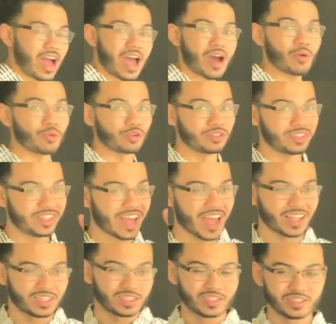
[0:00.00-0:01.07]
our
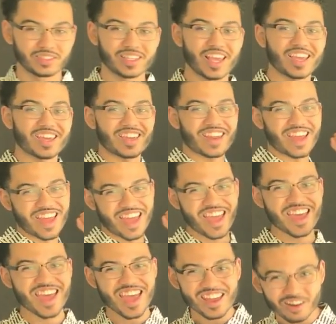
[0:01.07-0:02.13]
debts, take it
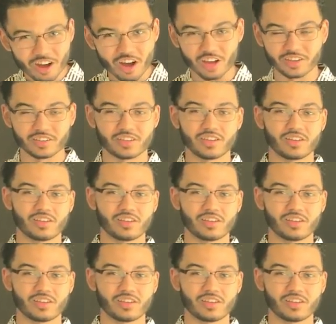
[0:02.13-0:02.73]
head on.